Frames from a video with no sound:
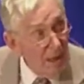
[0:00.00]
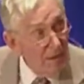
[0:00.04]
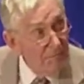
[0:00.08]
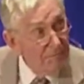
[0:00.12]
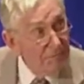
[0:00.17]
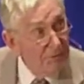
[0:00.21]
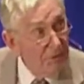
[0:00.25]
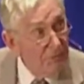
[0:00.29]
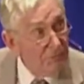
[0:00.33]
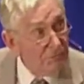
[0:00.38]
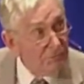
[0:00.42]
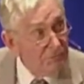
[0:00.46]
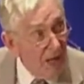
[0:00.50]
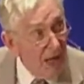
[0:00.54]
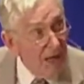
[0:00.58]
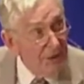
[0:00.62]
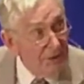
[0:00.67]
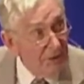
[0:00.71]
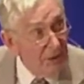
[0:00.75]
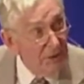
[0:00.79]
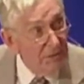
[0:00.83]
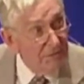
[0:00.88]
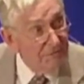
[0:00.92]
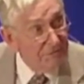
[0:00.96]
And put
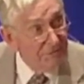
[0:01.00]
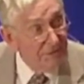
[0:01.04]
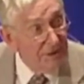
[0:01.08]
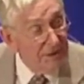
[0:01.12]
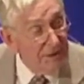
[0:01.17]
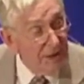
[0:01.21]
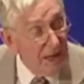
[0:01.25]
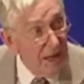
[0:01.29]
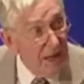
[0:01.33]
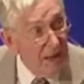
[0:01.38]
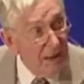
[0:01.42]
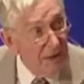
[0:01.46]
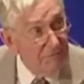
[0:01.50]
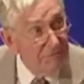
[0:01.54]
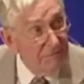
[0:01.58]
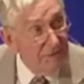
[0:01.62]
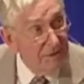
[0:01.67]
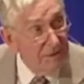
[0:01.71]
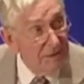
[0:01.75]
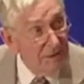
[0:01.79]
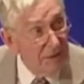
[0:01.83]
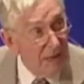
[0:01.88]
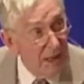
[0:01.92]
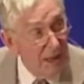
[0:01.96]
right over it our
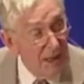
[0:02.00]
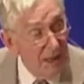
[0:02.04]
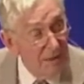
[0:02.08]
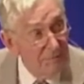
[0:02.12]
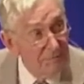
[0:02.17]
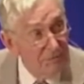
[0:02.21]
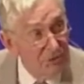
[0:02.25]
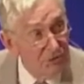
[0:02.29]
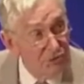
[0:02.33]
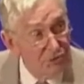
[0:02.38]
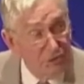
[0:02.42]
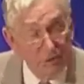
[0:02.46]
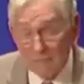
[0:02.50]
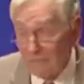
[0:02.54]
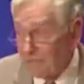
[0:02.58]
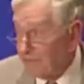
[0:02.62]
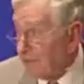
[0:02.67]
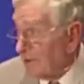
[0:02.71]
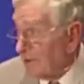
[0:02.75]
village, our mission